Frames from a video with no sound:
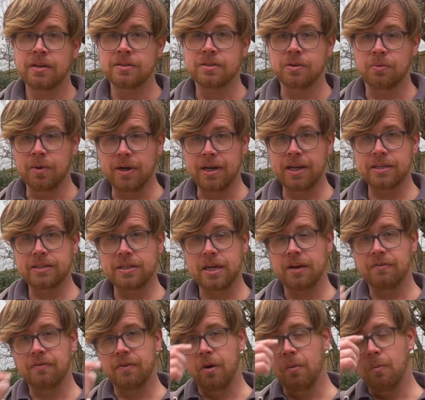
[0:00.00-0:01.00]
So we need to
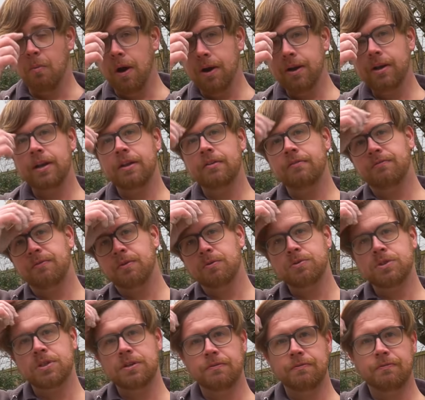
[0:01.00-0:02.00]
have a 1 in
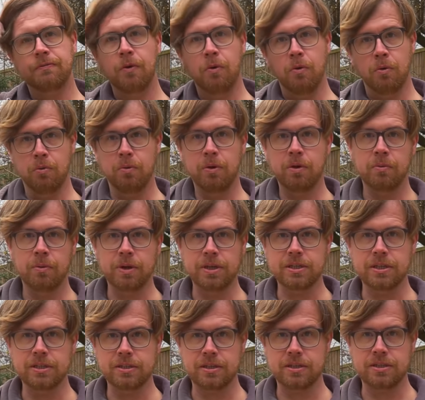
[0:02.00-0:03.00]
40 fall, which
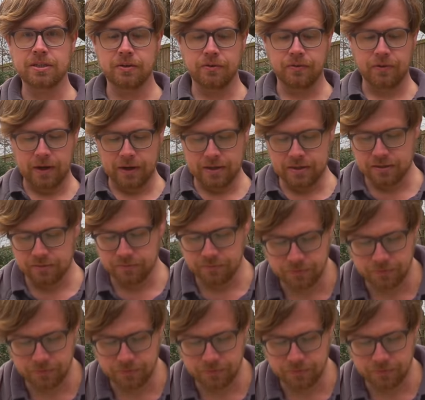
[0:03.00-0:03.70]
is a self-cleansing